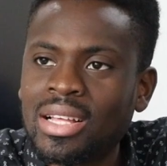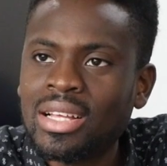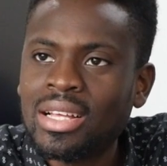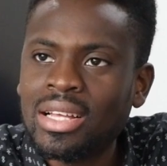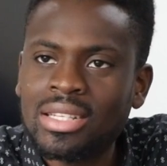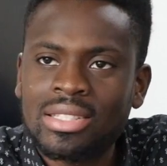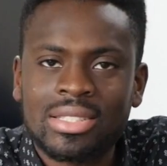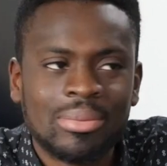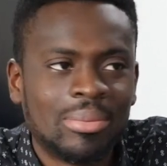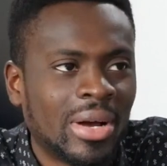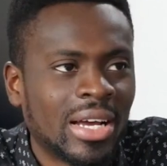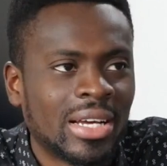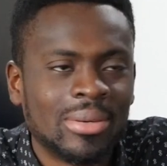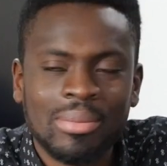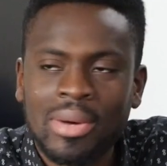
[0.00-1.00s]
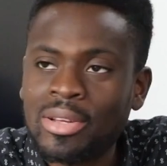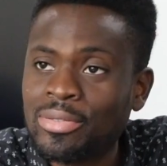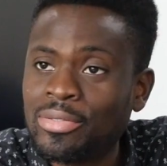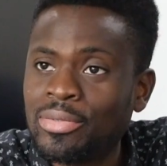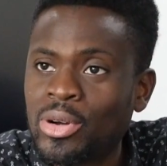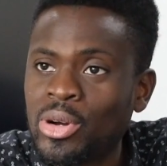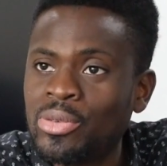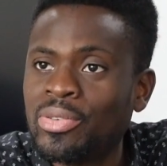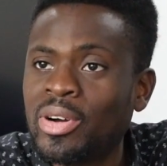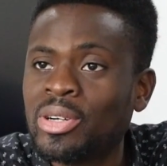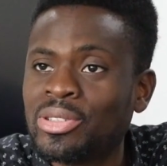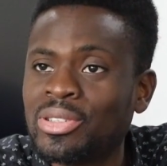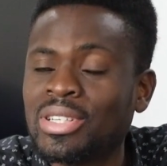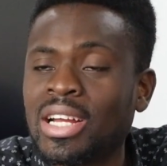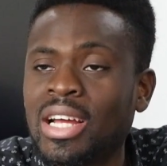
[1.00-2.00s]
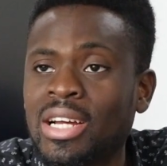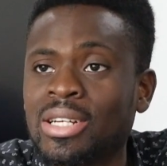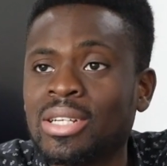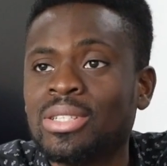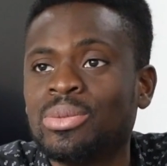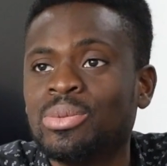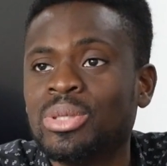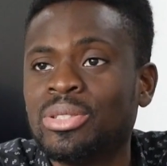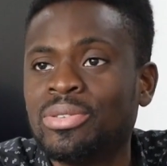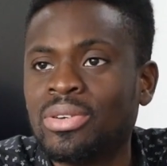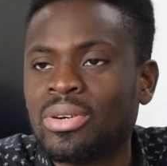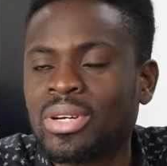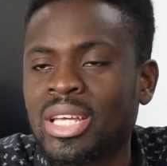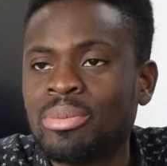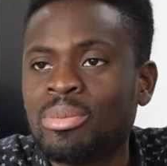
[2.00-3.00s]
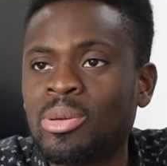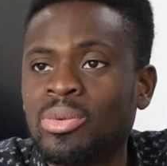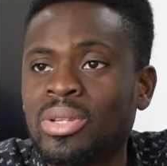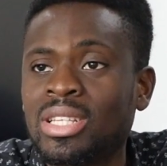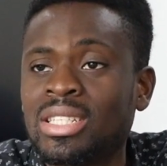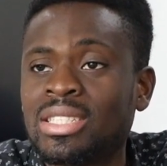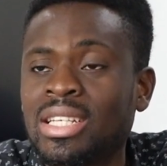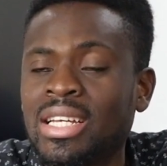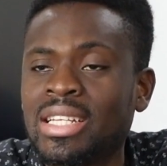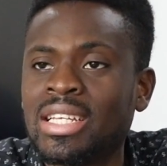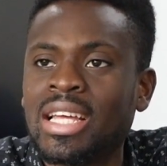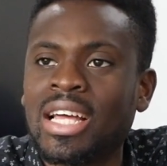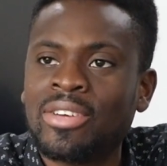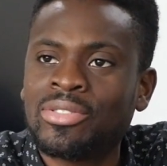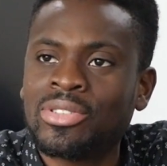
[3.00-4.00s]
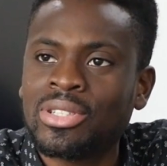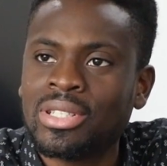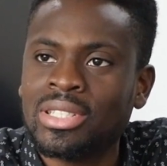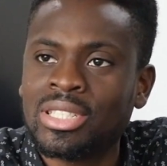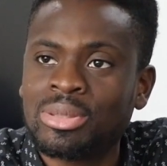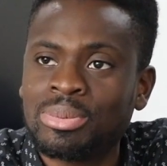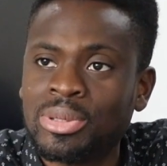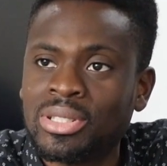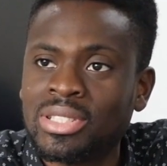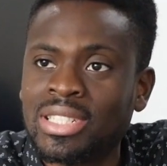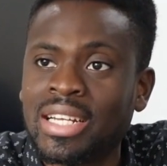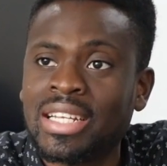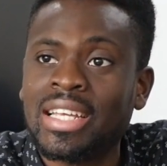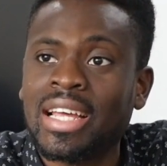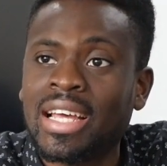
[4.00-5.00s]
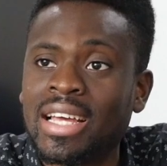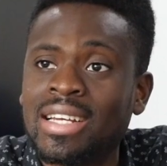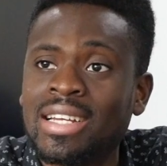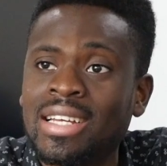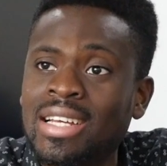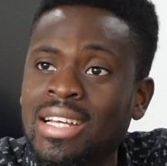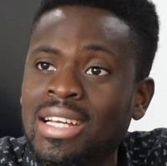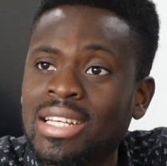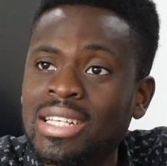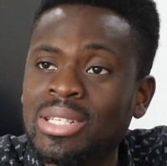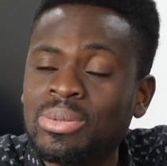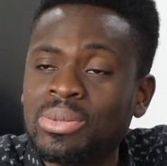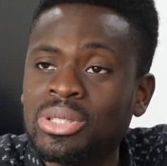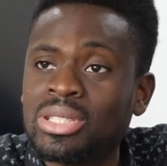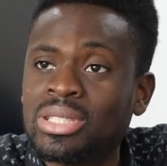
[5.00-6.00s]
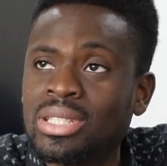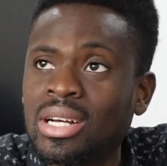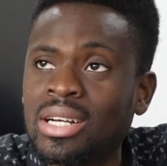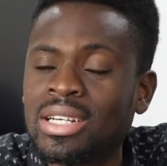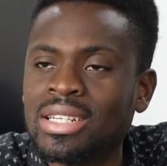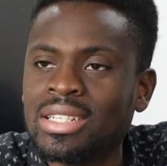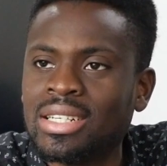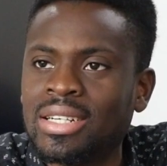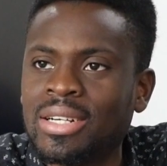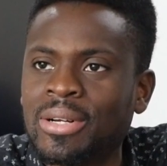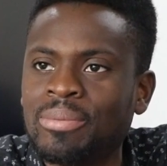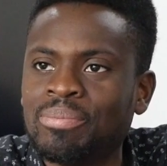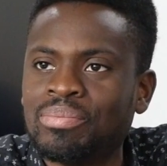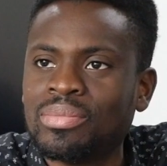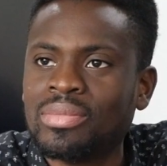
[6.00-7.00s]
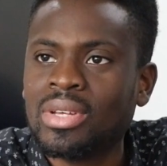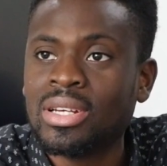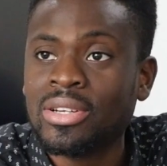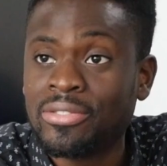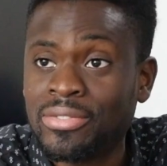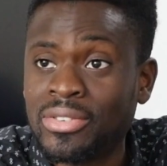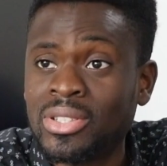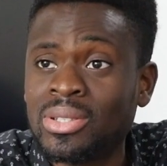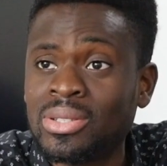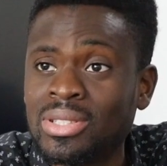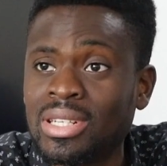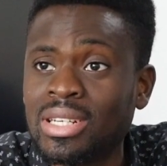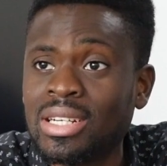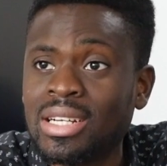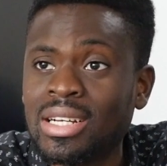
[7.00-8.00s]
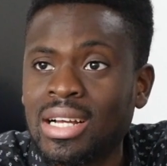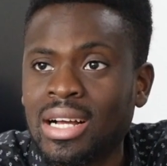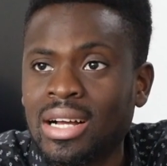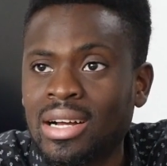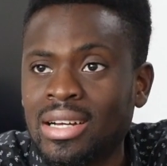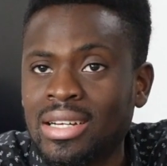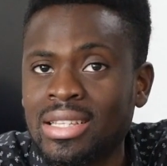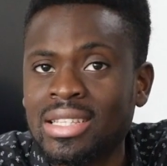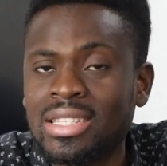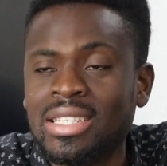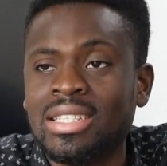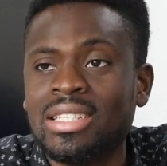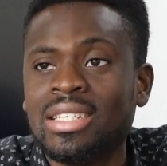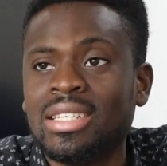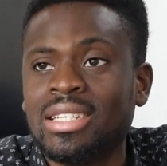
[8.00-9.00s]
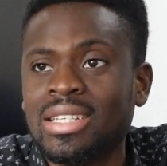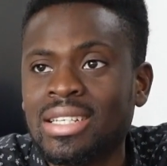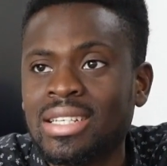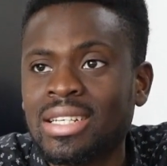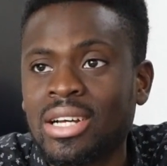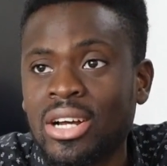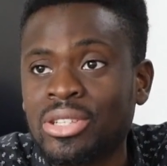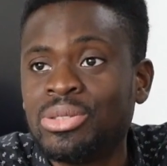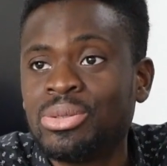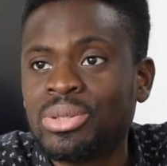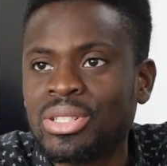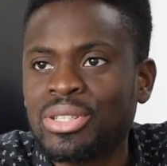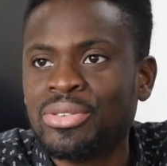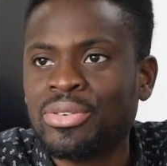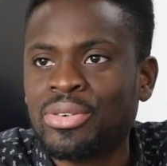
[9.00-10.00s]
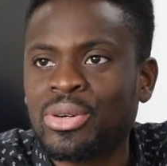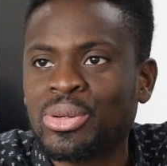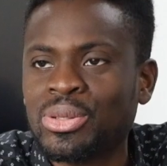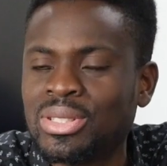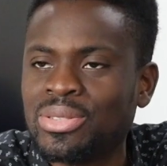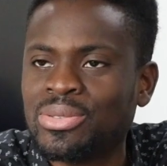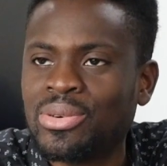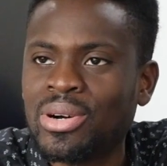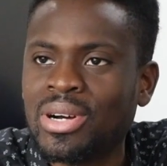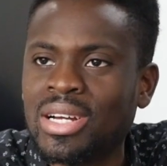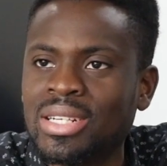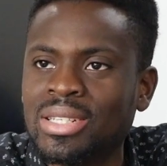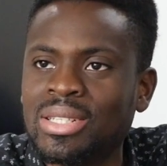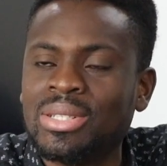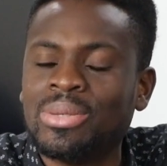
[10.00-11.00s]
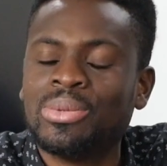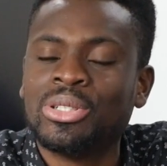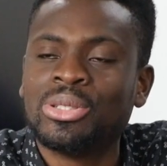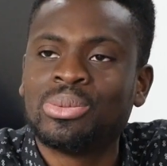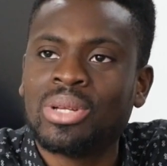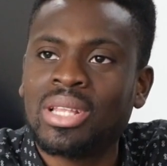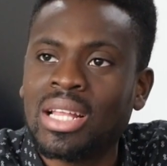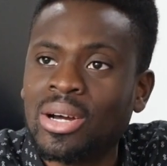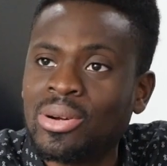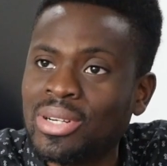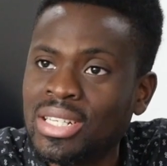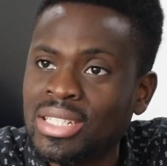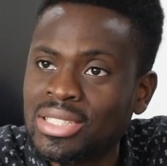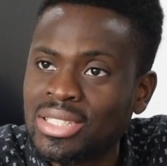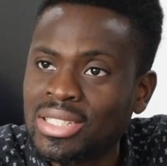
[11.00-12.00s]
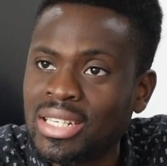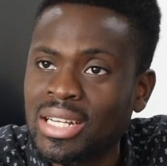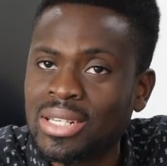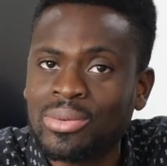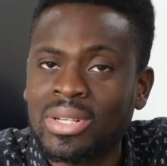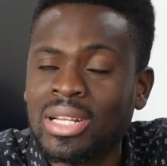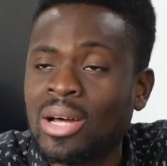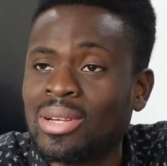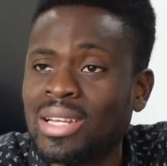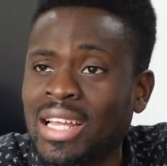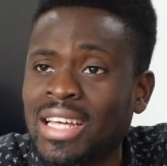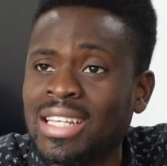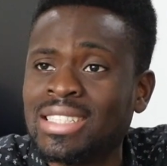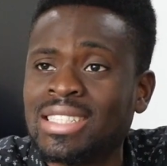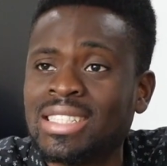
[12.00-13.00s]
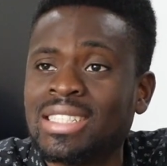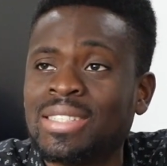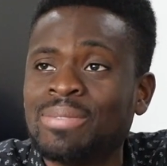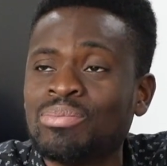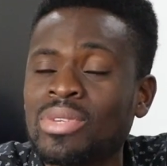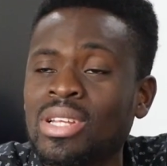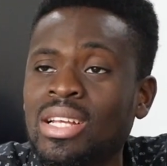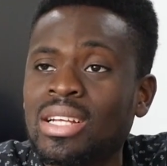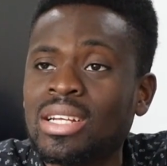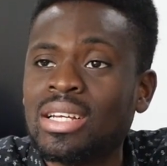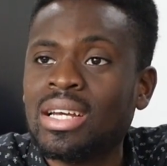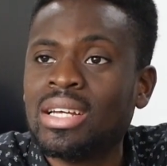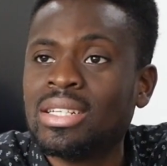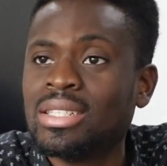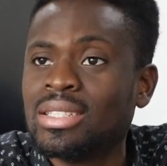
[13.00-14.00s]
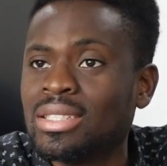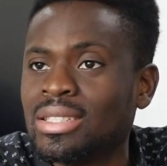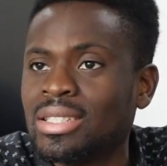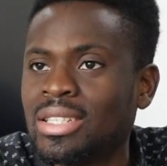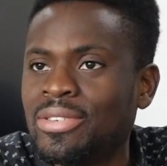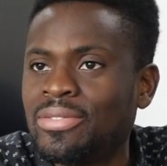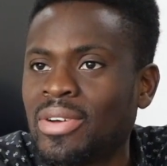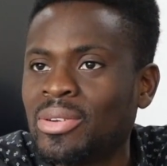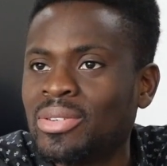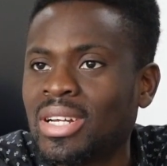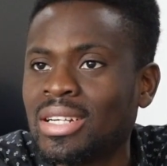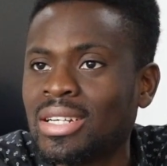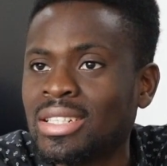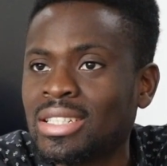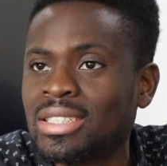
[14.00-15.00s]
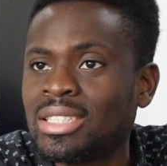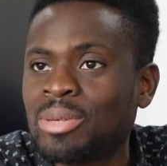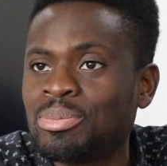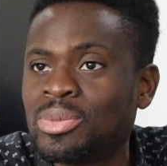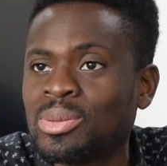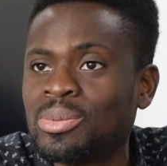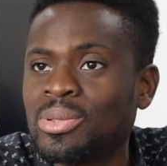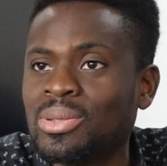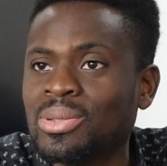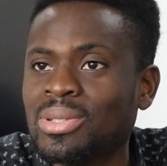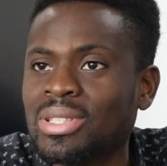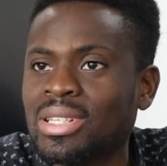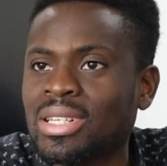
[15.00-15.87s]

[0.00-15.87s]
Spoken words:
it's my co-founder and I, we came up with this idea after an experience that he had. He was stuck in a field in the country of Côte d'Ivoire, and he was without internet, without lighting, and he found that unacceptable.